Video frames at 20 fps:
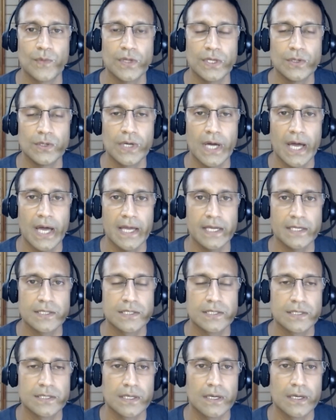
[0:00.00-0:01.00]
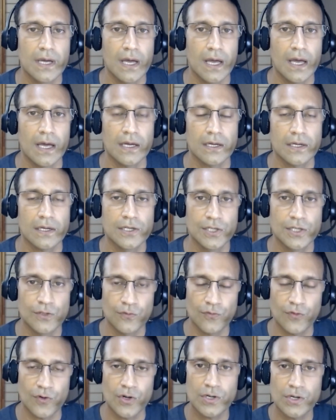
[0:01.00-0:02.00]
You guys
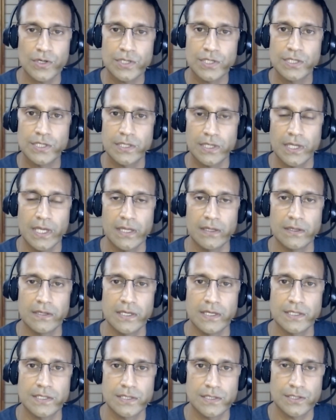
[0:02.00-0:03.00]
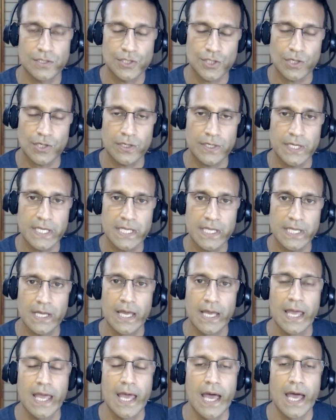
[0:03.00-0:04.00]
converged in this journey,
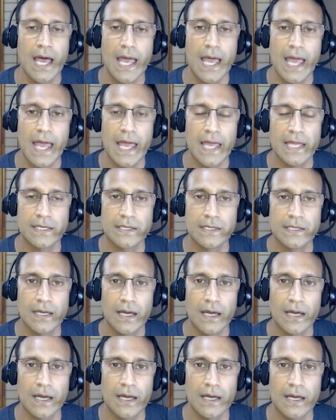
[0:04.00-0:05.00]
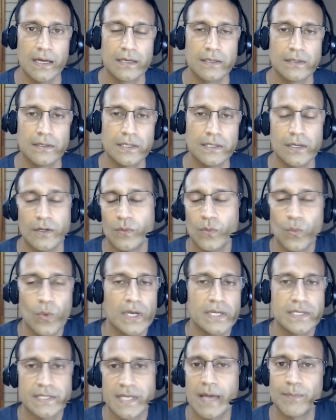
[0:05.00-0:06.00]
and you know,
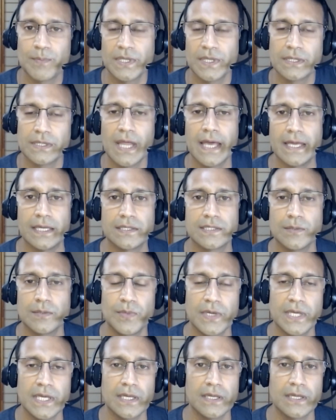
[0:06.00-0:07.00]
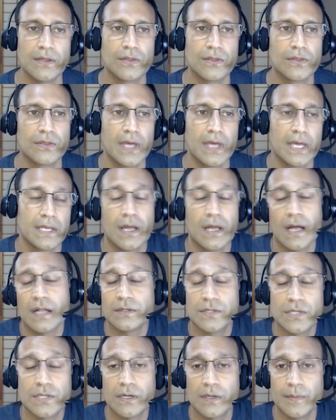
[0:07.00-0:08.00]
what has that been like to be, and
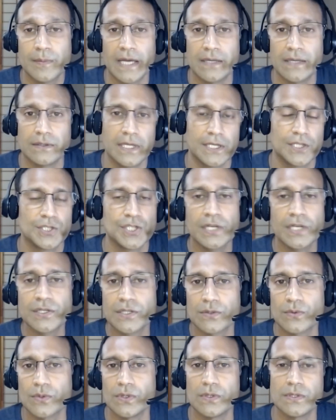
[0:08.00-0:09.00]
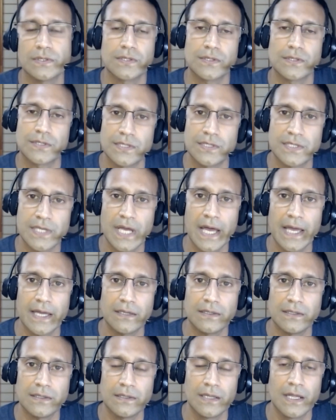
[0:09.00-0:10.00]
I'll talk about like gender roles or
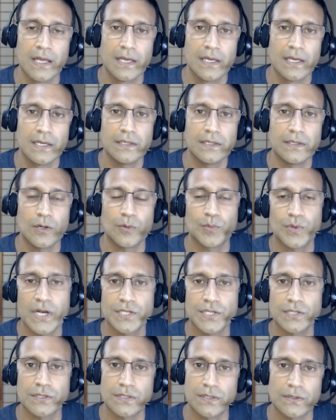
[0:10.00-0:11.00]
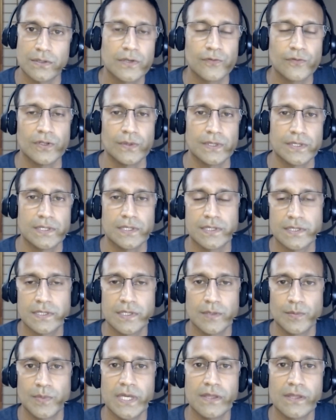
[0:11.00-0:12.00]
societal, you know, pressures or influences,
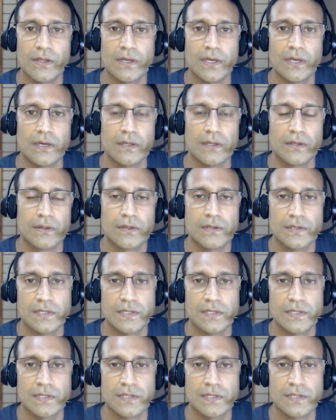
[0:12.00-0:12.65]
to be the